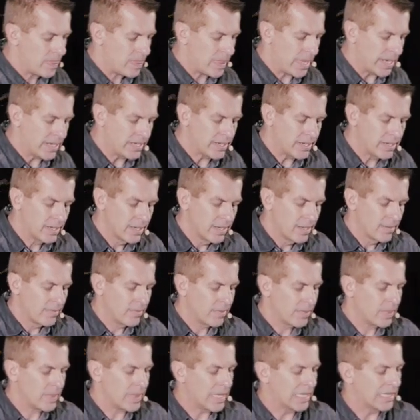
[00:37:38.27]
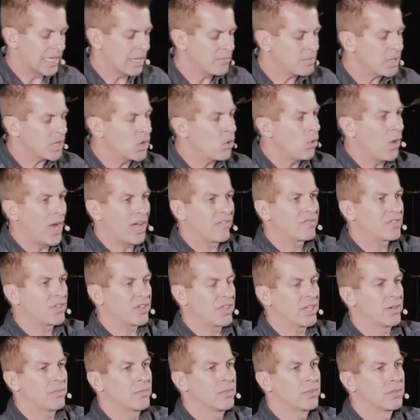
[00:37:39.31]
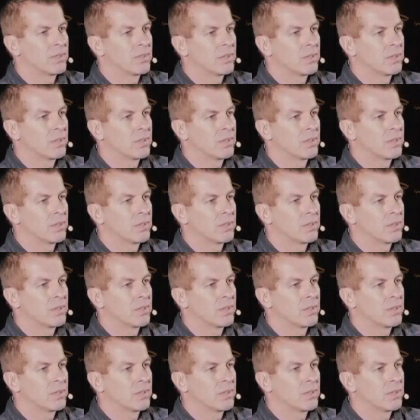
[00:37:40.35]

Then then let me go after them.